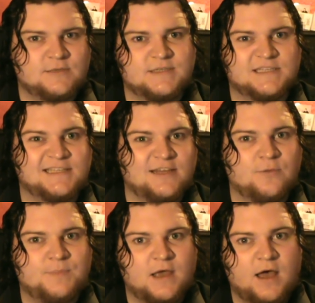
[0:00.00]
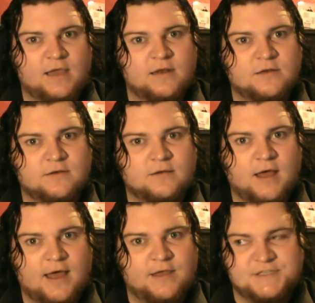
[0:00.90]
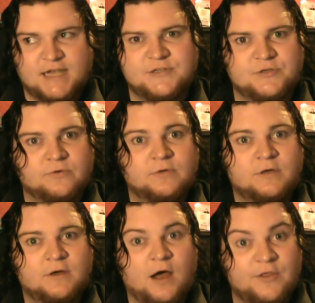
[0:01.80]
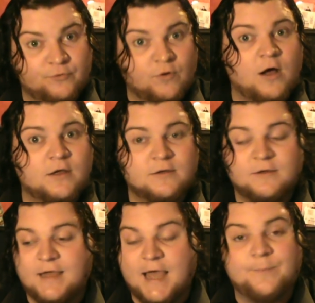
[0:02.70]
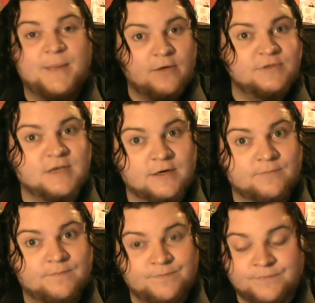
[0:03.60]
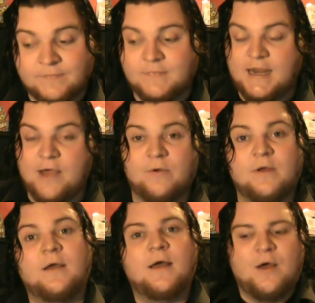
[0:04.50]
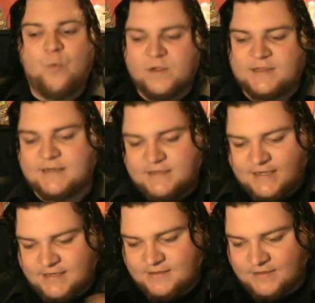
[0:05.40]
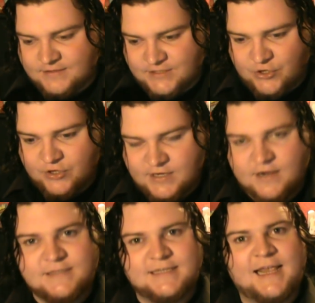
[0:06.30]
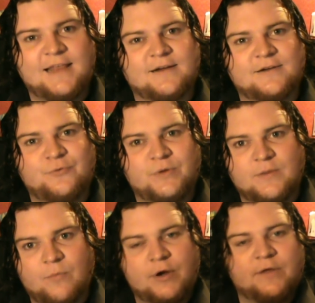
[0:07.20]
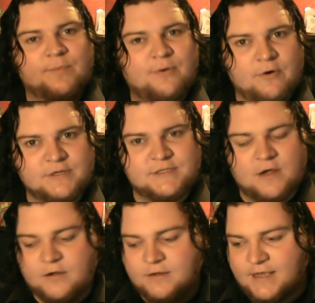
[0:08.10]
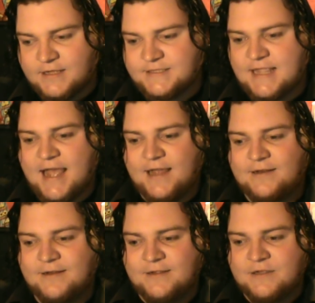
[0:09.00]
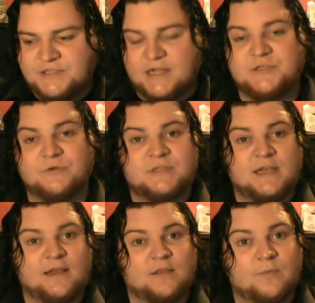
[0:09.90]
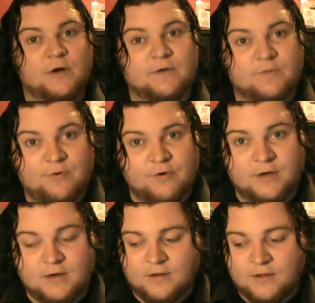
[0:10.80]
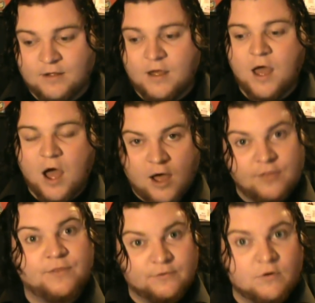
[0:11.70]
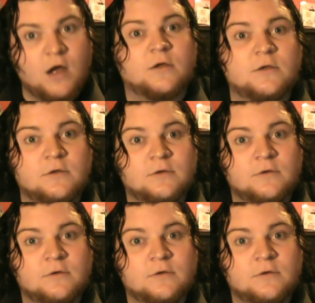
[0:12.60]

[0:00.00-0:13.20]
him is to sneak up behind Zazu on the rock and pounce on him. Now, what they did to cut it all together with the Morning Report song is they had Zazu singing the morning report on the rock.